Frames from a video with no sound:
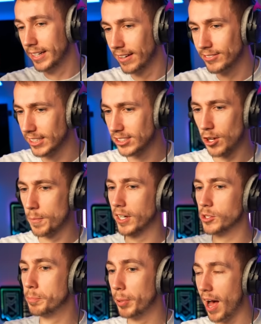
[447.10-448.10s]
loved it so much,
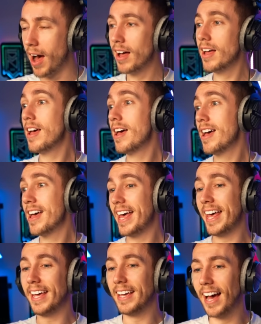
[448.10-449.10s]
but
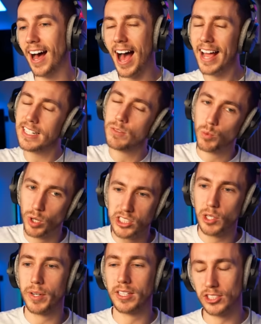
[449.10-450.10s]
I didn't watch it
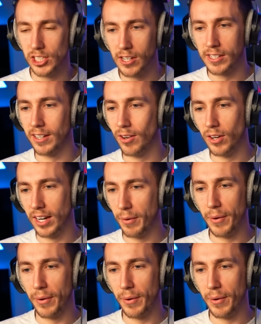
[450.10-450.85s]
when I was younger or like